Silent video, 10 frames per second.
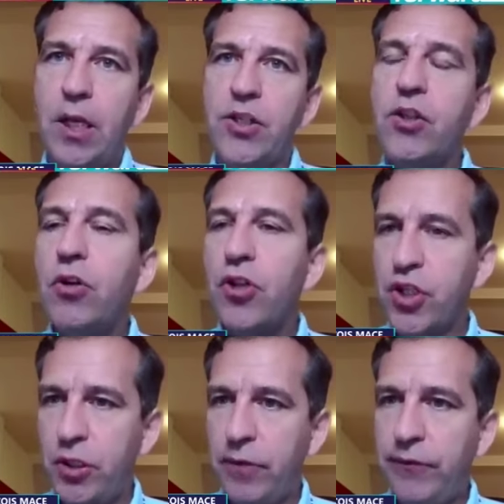
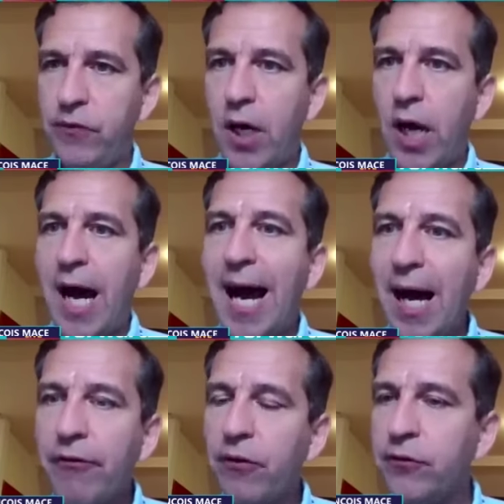solution for
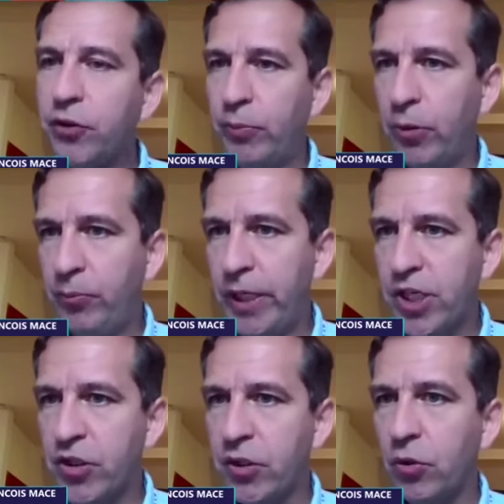half of the
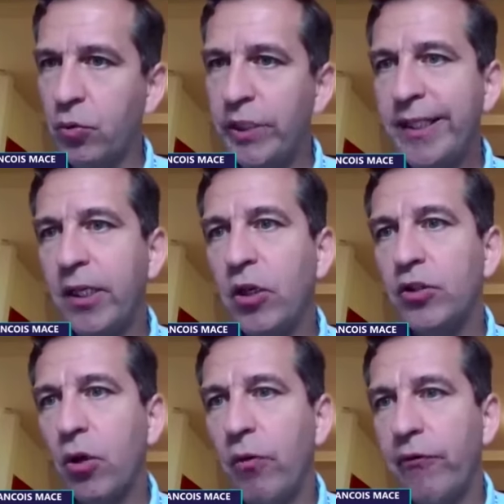population we
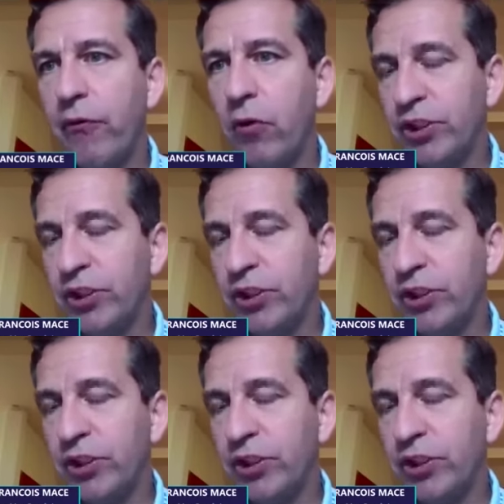cannot afford,